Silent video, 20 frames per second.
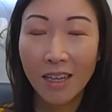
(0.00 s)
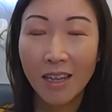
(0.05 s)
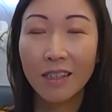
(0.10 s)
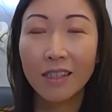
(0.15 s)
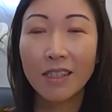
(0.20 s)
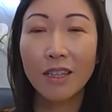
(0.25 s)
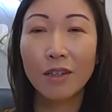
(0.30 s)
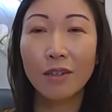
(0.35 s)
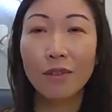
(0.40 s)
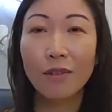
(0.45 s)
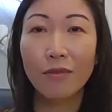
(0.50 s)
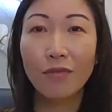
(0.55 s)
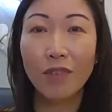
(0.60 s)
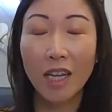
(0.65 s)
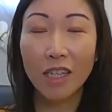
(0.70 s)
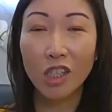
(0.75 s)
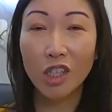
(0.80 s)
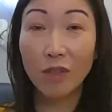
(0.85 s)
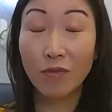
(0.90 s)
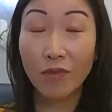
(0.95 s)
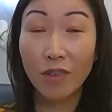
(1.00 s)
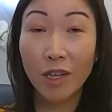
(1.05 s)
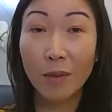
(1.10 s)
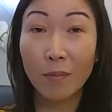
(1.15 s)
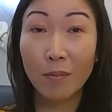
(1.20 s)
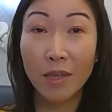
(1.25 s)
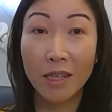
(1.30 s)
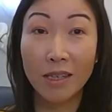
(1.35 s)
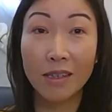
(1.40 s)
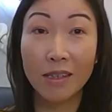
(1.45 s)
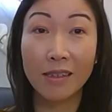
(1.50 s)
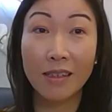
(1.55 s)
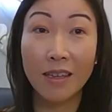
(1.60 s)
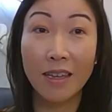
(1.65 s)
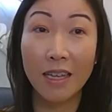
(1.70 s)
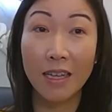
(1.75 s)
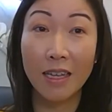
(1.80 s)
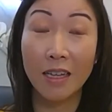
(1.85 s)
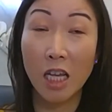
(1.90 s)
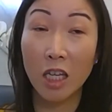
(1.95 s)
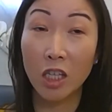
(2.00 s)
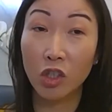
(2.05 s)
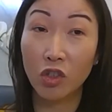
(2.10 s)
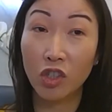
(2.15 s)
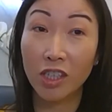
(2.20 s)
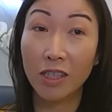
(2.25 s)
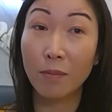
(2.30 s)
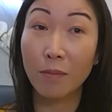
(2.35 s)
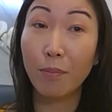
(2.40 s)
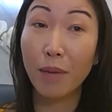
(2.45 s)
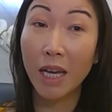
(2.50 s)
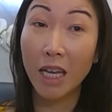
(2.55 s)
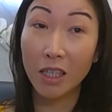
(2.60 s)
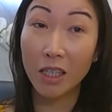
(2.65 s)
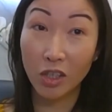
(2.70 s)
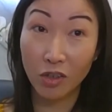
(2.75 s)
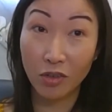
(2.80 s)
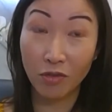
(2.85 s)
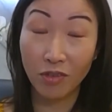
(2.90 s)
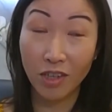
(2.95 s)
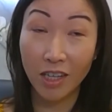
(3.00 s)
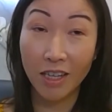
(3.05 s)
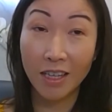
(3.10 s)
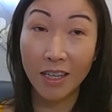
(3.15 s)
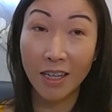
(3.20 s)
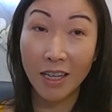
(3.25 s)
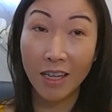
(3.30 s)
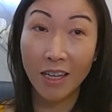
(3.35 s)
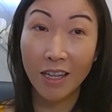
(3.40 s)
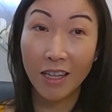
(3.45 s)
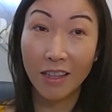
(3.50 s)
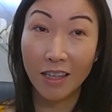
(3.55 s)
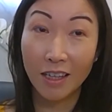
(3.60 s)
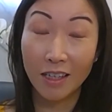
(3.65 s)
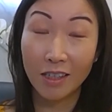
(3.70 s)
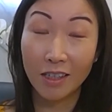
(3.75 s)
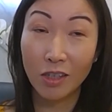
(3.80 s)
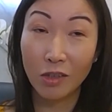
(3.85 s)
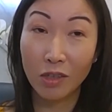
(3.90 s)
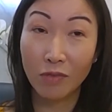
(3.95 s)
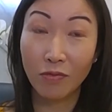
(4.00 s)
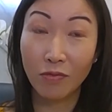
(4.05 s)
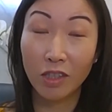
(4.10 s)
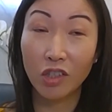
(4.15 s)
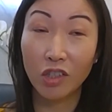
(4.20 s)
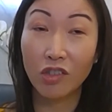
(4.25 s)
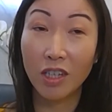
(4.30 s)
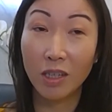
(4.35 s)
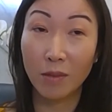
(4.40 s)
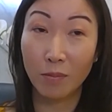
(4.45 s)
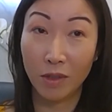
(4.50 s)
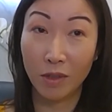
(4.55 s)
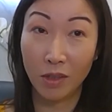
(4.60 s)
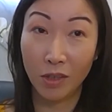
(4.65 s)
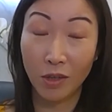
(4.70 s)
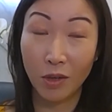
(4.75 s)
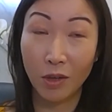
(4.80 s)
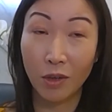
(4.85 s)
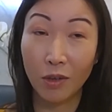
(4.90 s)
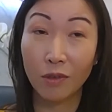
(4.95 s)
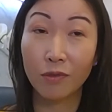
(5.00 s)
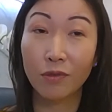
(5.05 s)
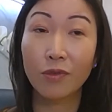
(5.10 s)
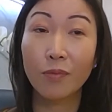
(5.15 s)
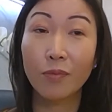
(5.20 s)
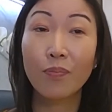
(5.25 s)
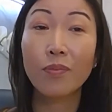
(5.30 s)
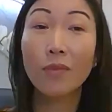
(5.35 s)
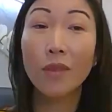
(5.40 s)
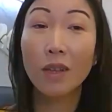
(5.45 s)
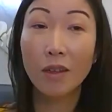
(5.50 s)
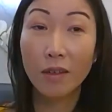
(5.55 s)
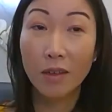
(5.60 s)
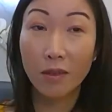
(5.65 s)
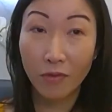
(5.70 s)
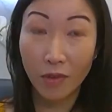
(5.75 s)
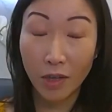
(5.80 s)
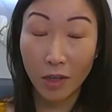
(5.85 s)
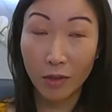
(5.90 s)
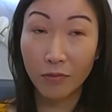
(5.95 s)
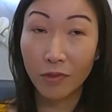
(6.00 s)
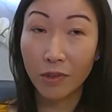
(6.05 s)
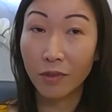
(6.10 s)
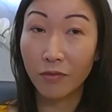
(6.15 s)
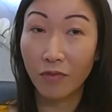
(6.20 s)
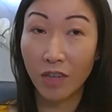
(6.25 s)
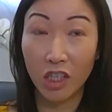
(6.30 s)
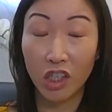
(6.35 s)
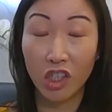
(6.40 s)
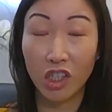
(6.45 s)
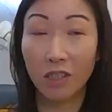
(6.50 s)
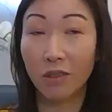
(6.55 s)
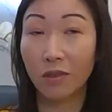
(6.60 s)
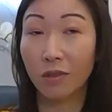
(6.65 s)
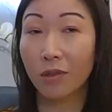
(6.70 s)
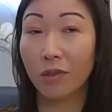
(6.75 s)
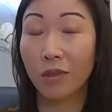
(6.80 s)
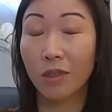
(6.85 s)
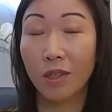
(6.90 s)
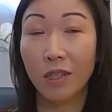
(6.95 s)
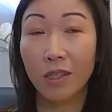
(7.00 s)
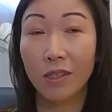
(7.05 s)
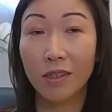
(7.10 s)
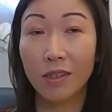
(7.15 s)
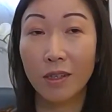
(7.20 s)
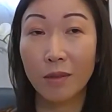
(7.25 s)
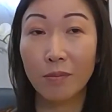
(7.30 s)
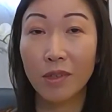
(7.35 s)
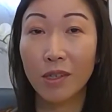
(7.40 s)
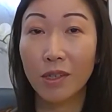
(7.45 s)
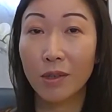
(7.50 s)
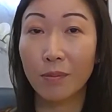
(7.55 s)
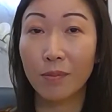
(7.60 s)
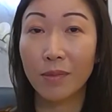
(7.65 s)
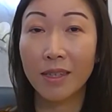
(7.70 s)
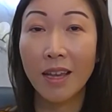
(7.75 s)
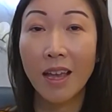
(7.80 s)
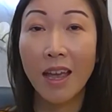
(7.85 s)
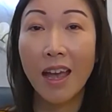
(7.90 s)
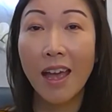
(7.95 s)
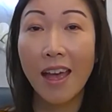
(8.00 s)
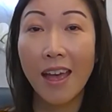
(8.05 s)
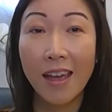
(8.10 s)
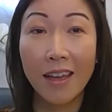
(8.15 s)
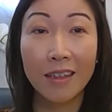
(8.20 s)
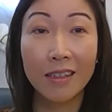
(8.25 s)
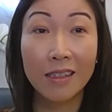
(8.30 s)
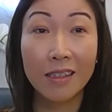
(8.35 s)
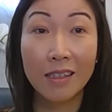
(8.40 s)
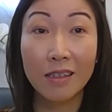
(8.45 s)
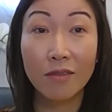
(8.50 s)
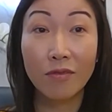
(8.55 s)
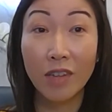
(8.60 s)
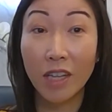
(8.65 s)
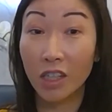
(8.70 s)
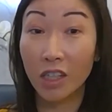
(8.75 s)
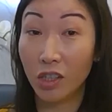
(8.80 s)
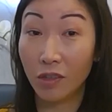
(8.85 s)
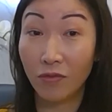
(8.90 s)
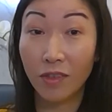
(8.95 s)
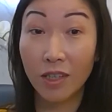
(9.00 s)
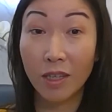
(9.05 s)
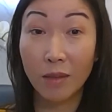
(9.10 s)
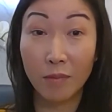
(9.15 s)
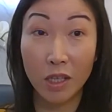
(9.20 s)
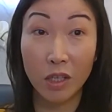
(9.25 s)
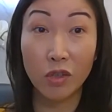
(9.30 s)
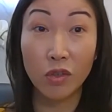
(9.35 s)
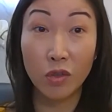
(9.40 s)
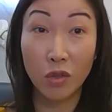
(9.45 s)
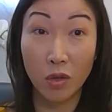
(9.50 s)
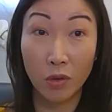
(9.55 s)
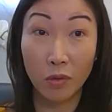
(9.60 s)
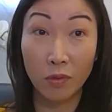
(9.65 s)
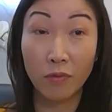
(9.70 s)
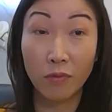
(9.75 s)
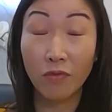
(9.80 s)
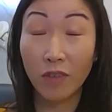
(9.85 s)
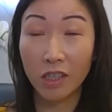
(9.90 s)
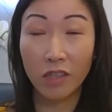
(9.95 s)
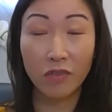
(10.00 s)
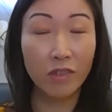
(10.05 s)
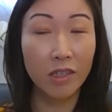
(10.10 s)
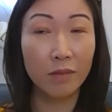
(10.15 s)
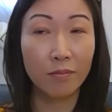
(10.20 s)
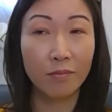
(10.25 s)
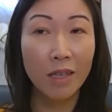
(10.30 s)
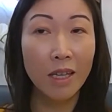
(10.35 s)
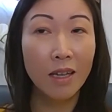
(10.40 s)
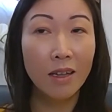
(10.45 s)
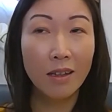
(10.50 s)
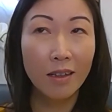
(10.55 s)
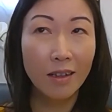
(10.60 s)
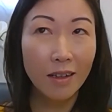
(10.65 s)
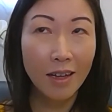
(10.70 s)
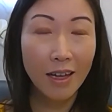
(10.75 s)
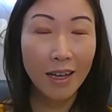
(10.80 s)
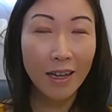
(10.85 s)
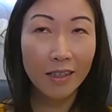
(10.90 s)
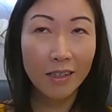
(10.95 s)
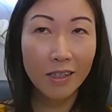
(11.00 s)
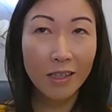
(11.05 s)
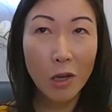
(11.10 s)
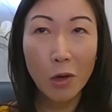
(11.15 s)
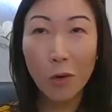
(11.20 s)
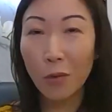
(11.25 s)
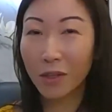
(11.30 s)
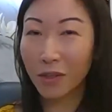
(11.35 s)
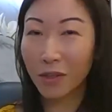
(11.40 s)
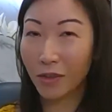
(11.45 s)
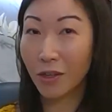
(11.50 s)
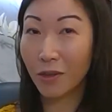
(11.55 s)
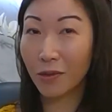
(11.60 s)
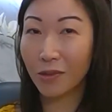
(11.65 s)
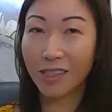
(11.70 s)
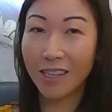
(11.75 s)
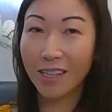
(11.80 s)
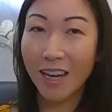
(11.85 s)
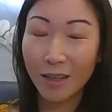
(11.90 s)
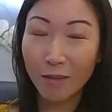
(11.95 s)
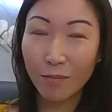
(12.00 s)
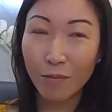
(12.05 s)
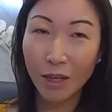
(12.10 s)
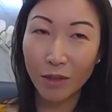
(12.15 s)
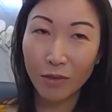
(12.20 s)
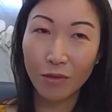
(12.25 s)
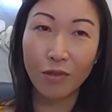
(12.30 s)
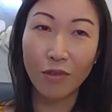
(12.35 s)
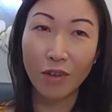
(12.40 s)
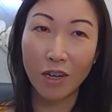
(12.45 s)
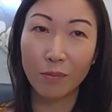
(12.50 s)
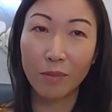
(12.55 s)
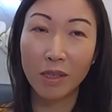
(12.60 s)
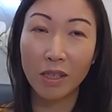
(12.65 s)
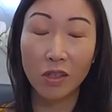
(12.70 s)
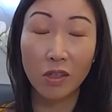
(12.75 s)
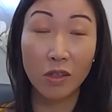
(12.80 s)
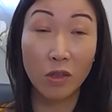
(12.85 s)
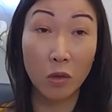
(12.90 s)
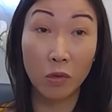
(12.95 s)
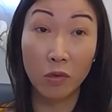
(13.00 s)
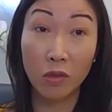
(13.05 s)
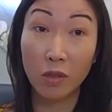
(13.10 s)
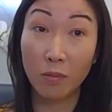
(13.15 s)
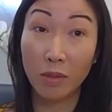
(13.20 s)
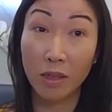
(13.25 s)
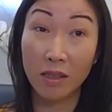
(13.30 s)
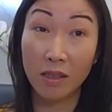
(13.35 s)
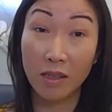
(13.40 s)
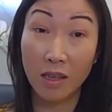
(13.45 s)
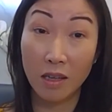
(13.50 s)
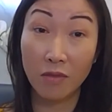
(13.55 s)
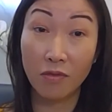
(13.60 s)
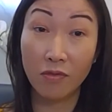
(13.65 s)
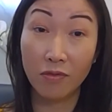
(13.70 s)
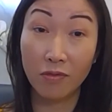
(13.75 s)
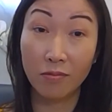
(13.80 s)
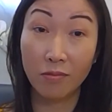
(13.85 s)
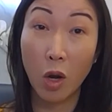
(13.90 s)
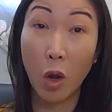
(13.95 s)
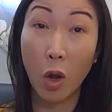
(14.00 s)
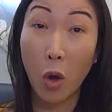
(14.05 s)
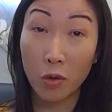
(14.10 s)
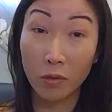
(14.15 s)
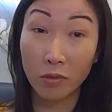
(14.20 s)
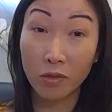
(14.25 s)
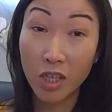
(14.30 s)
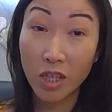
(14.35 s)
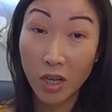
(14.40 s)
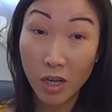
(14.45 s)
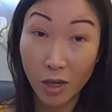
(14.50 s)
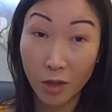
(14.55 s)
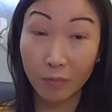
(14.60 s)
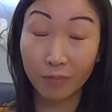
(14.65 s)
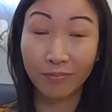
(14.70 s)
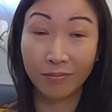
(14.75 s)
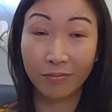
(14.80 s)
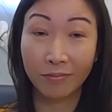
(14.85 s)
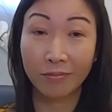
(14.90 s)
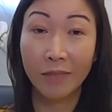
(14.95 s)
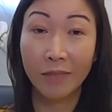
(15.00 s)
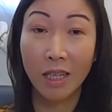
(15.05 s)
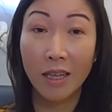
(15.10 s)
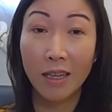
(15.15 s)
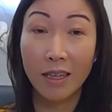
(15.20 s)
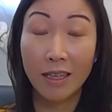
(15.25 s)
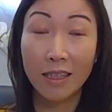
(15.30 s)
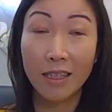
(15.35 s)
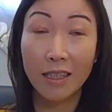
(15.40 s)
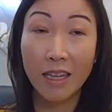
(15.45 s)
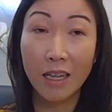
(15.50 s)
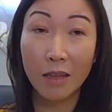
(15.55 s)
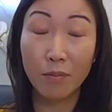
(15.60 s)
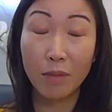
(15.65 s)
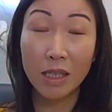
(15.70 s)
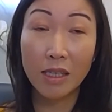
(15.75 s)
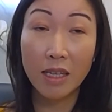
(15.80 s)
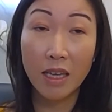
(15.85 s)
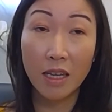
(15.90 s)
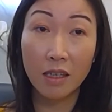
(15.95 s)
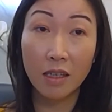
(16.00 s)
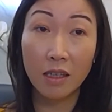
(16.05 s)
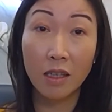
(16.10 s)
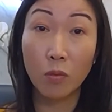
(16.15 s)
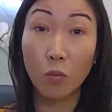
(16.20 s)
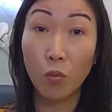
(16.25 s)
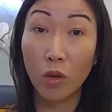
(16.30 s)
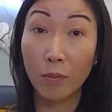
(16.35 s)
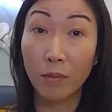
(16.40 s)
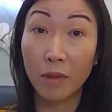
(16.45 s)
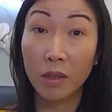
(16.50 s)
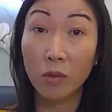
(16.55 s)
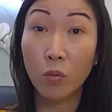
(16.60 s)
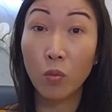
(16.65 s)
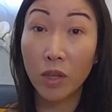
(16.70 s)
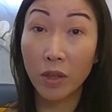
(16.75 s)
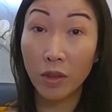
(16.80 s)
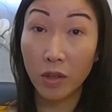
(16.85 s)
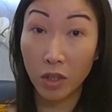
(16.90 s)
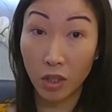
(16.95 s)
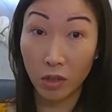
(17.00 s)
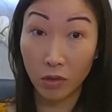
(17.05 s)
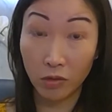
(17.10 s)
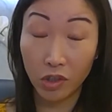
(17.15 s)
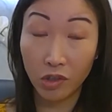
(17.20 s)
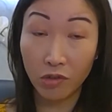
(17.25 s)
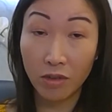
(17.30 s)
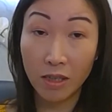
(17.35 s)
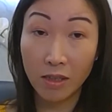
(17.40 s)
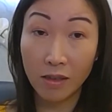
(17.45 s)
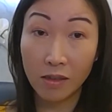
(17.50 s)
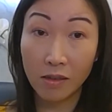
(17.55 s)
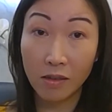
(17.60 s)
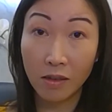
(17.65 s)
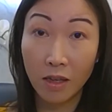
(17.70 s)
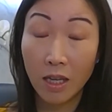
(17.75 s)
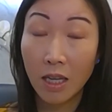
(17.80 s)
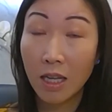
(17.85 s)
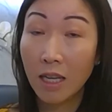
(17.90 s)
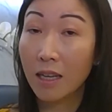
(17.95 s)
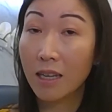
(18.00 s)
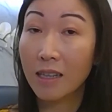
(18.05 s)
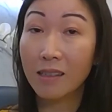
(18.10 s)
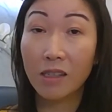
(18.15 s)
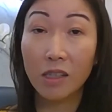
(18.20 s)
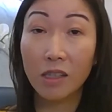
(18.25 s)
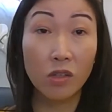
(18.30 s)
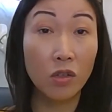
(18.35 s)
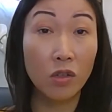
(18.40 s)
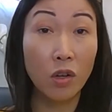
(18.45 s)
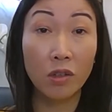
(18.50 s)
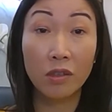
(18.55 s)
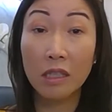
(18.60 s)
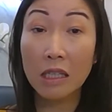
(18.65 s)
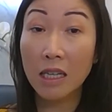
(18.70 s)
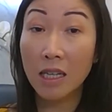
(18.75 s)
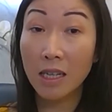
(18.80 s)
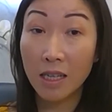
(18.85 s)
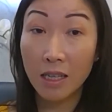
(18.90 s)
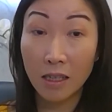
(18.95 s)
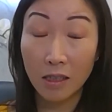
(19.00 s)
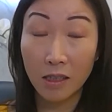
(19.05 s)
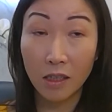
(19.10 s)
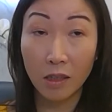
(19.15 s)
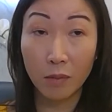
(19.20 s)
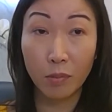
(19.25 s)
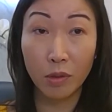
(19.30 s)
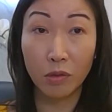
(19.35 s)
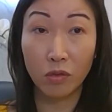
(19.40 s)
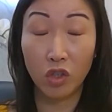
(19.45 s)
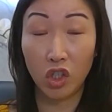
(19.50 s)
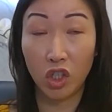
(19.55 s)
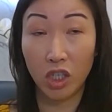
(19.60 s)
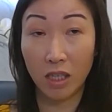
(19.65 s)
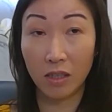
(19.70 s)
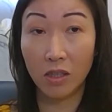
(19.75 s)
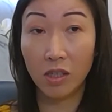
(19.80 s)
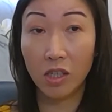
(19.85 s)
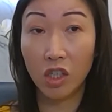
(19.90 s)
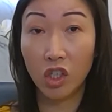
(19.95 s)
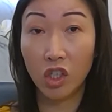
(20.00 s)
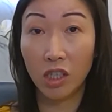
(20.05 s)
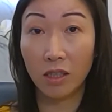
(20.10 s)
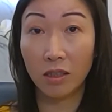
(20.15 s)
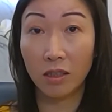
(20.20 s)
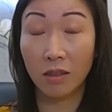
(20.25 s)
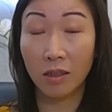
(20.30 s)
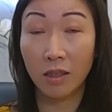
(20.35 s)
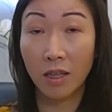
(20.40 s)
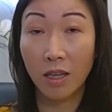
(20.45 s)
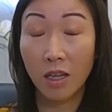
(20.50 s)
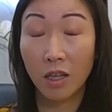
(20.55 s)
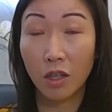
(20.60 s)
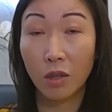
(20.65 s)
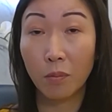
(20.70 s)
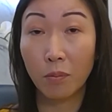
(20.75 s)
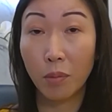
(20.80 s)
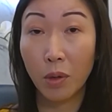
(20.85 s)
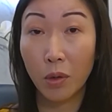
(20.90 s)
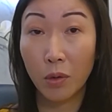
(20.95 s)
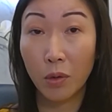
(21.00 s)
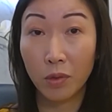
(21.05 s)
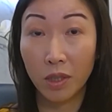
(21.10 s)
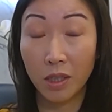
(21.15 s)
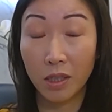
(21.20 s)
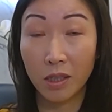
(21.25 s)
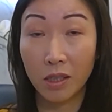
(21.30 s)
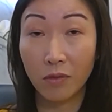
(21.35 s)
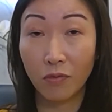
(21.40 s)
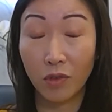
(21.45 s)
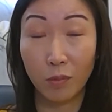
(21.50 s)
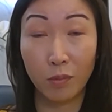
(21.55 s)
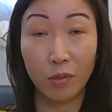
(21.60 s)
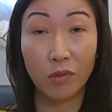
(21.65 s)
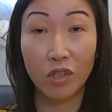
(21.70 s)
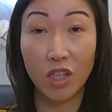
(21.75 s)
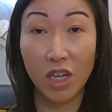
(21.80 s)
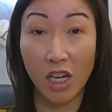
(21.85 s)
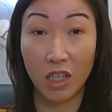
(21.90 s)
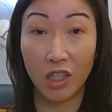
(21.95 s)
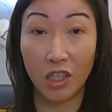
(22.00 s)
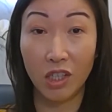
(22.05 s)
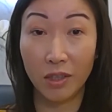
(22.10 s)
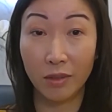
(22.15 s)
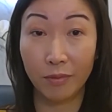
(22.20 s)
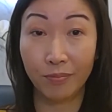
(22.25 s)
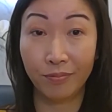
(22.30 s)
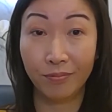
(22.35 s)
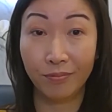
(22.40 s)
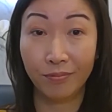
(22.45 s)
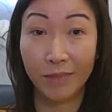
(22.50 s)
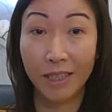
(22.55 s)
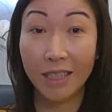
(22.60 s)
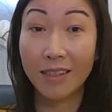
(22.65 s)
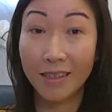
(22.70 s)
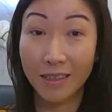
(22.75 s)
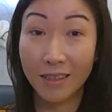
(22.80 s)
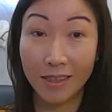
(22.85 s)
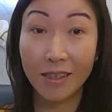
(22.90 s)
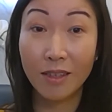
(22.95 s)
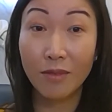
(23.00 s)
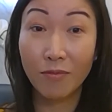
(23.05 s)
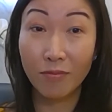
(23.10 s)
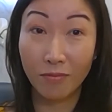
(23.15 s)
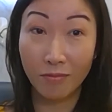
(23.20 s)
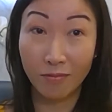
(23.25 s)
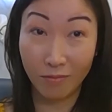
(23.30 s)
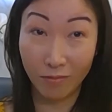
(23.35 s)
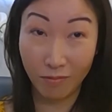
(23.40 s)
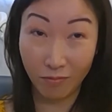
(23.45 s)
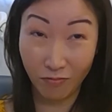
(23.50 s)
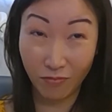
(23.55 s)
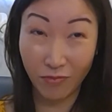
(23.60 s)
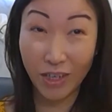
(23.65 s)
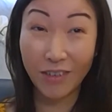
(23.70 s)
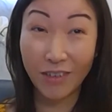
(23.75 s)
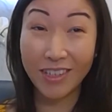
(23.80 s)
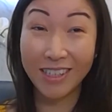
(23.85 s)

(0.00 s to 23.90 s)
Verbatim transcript: So Vagifem is an estrogen pessary that is used for the treatment of vulvovaginal symptoms. And Vagifem is known, Vagifem at its lowest dose, 10 micrograms, is known to be safe long term. It can be taken in women with a uterus. It does not need a progestogen component for protection. It is very